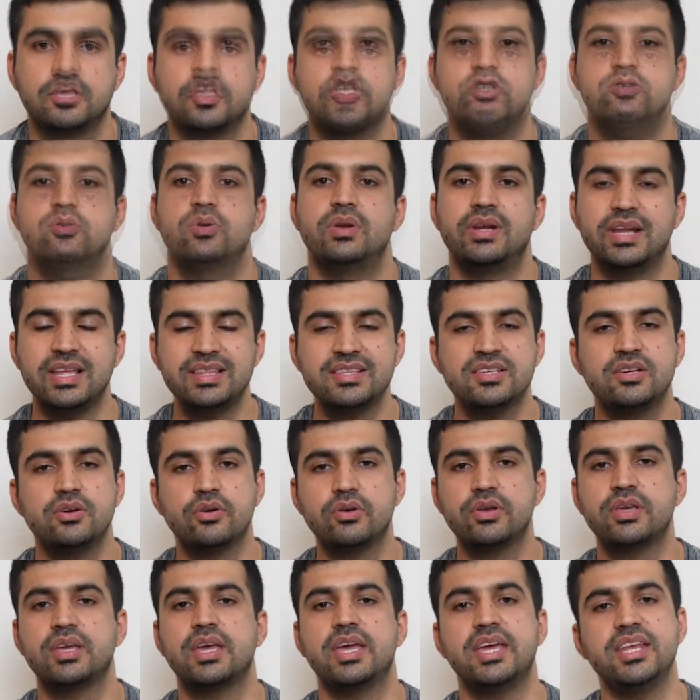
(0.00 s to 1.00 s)
So let's
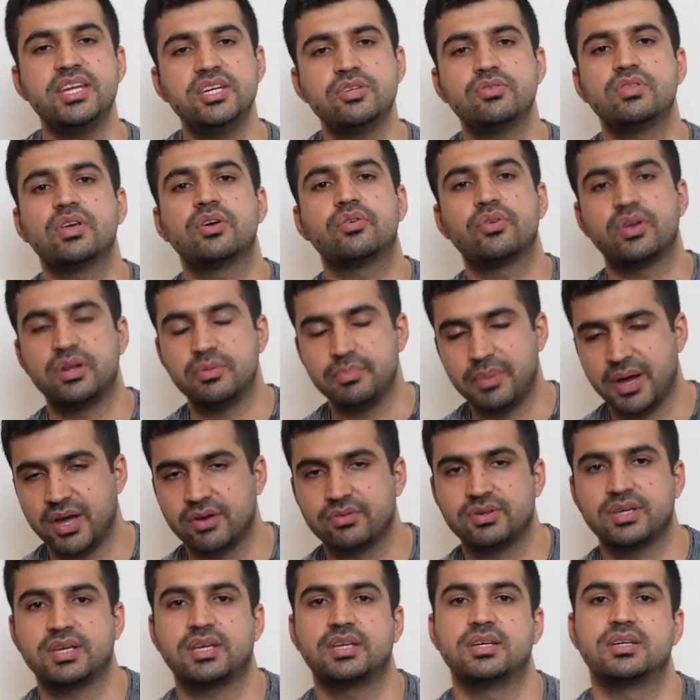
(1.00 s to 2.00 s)
look into the green
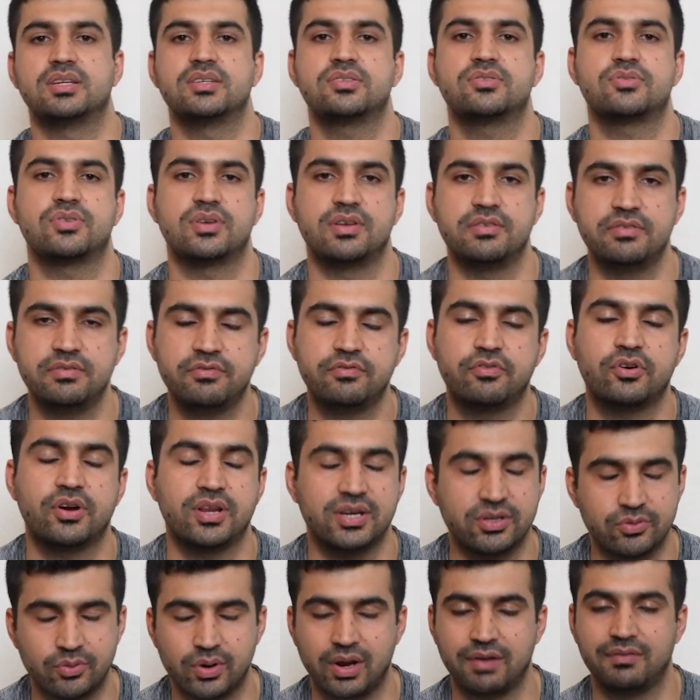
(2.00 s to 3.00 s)
biotech industry for
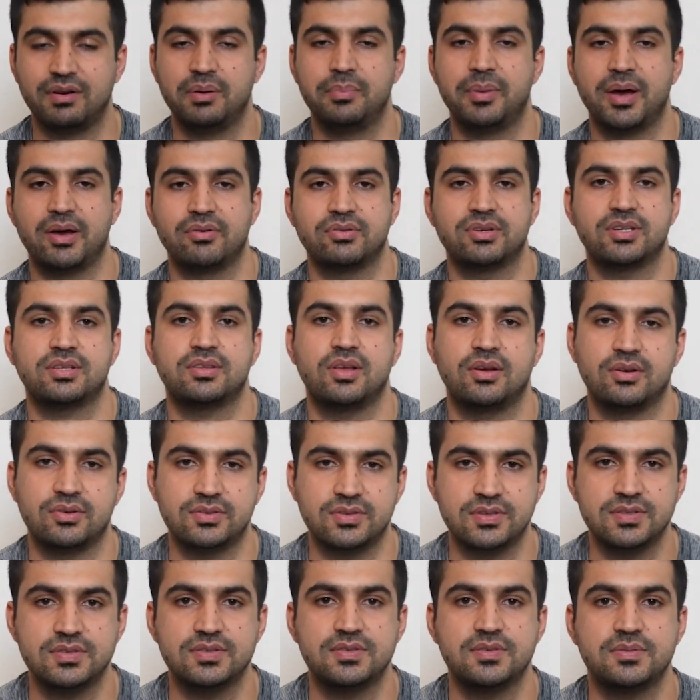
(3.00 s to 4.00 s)
entry-level
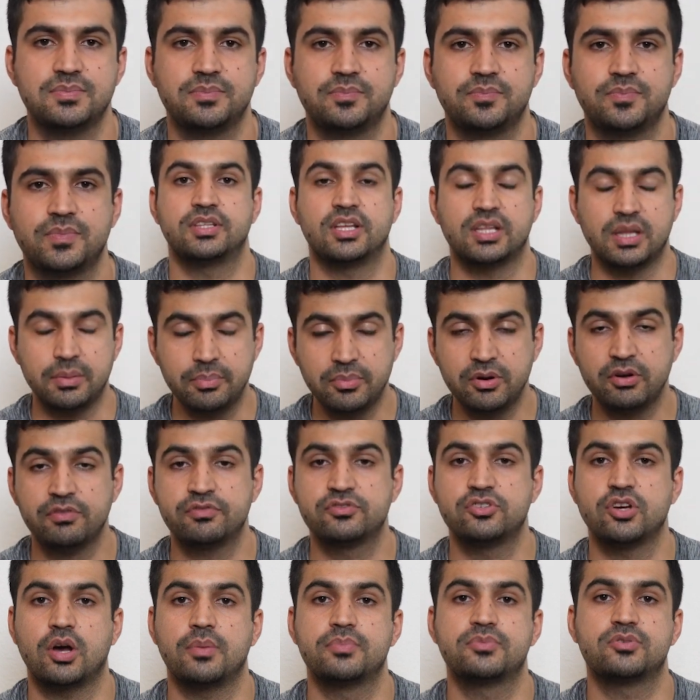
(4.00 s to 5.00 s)
biotechnologists. The number of
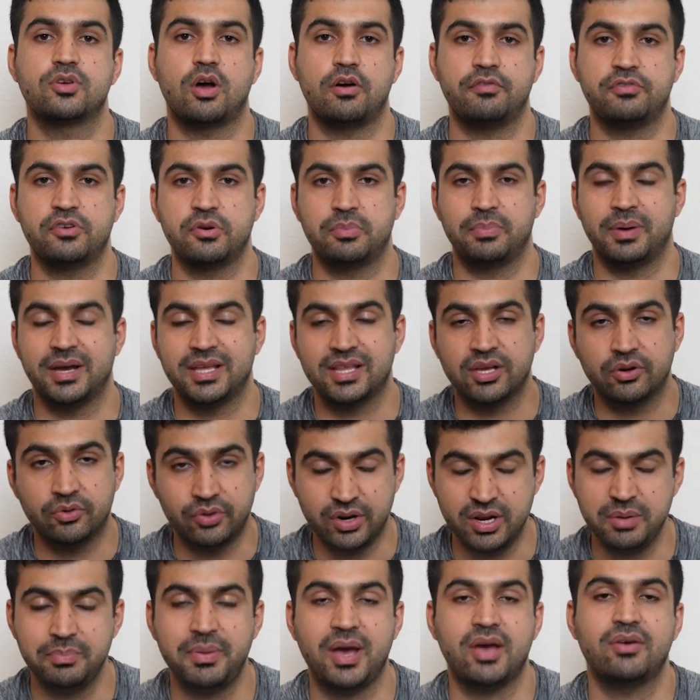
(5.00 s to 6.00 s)
jobs offered by the
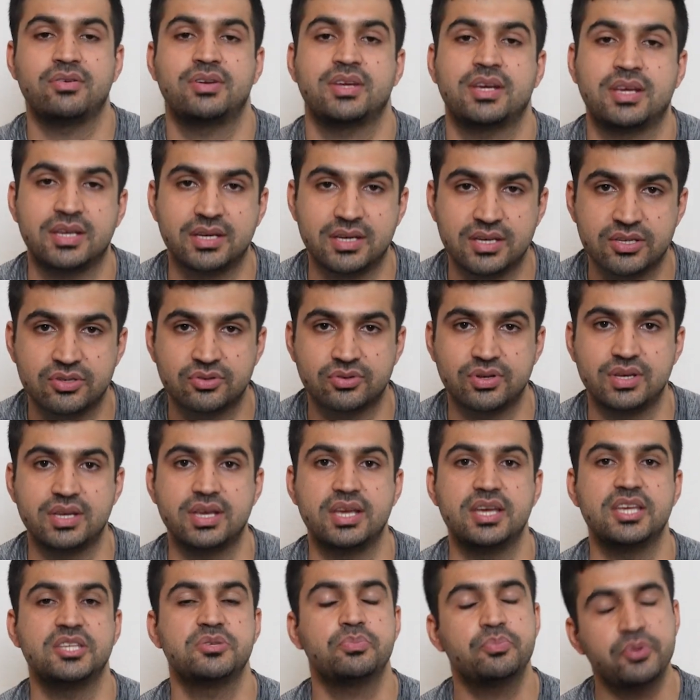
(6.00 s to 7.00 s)
green biotech
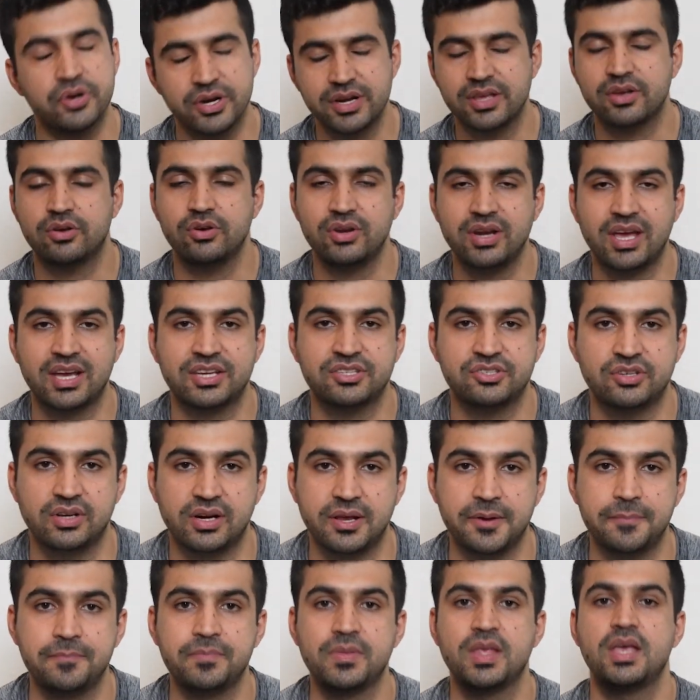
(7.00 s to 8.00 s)
industry is pretty good
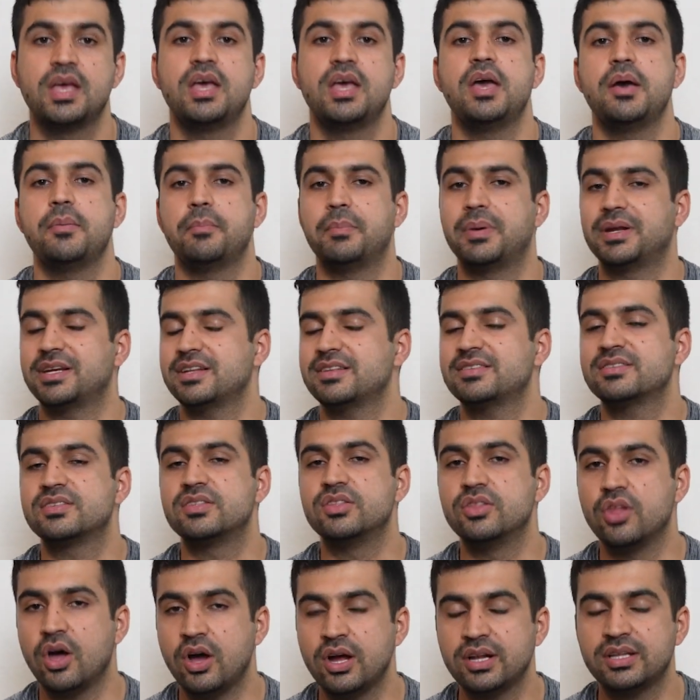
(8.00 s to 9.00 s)
actually, but it's
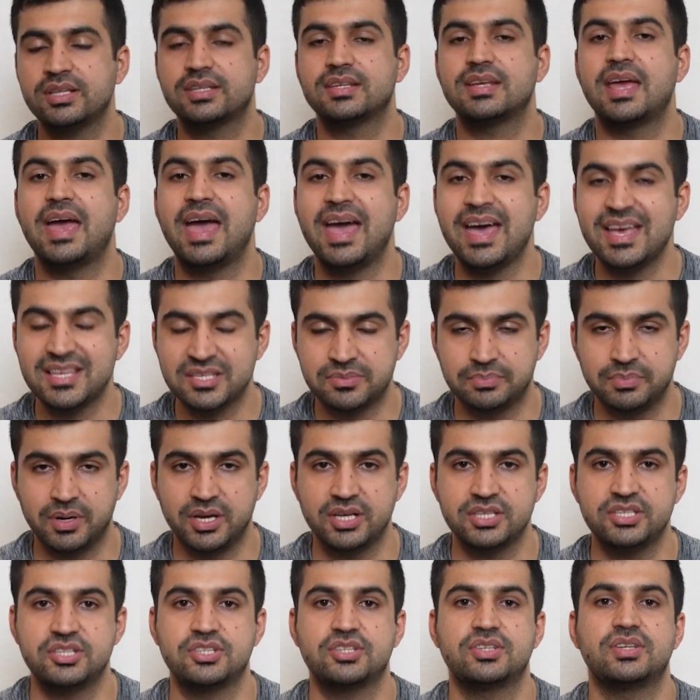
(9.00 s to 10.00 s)
not as
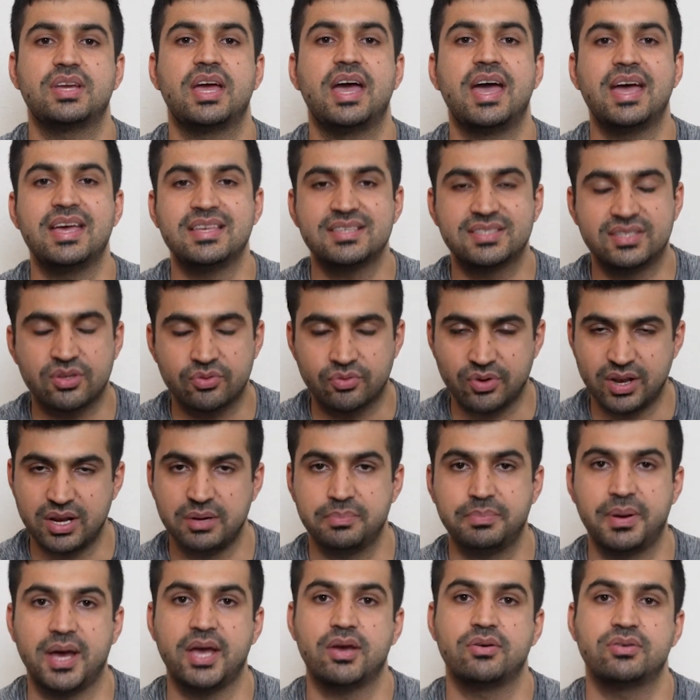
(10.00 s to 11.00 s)
much as the
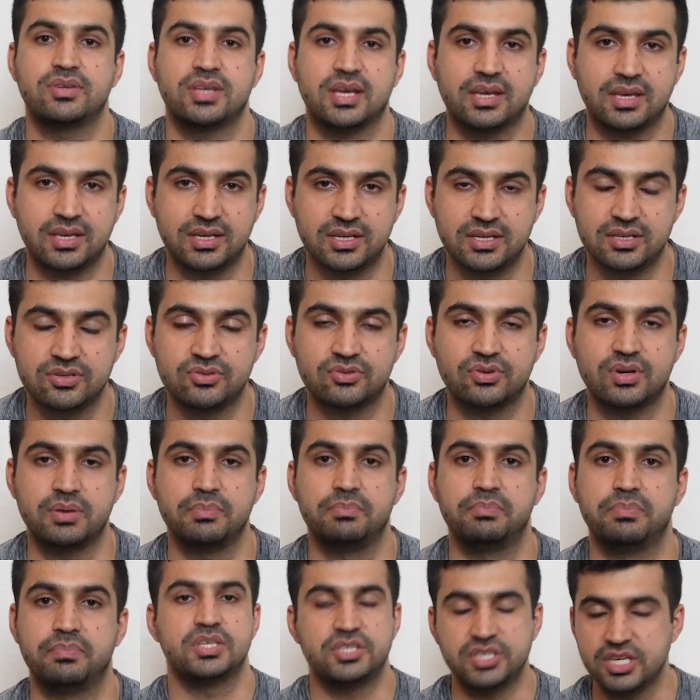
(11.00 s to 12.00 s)
red biotech
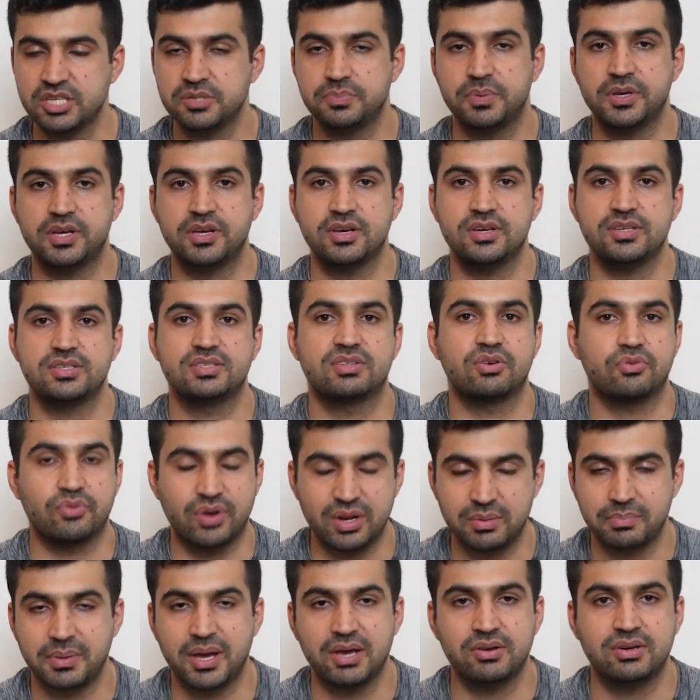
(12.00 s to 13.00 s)
industry, just because the
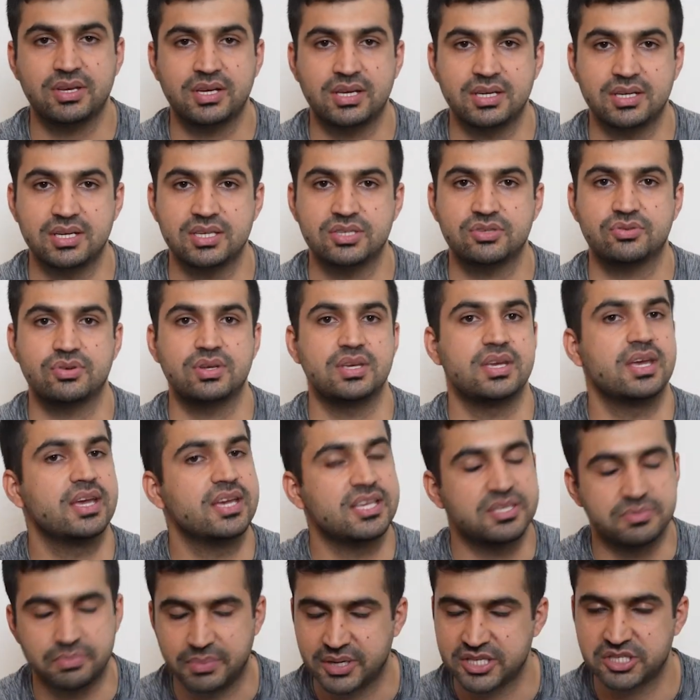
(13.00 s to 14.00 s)
red biotech industry
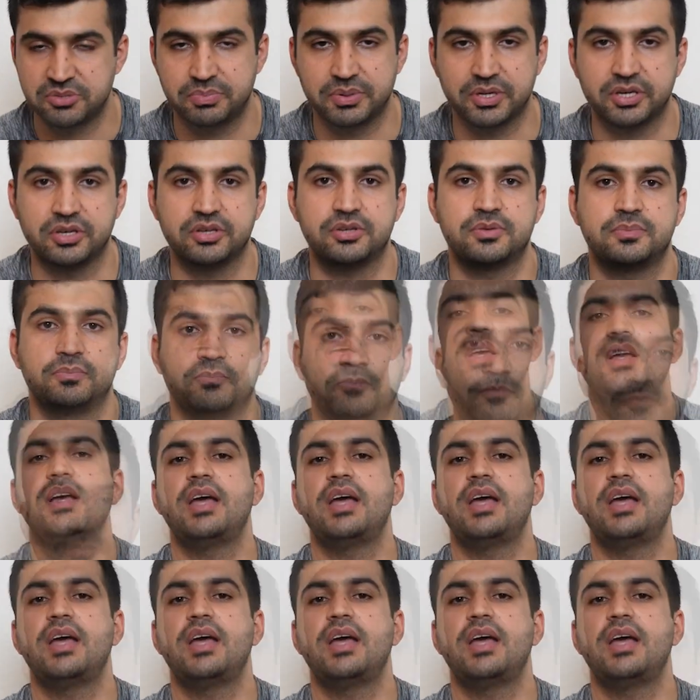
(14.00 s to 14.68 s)
is much bigger.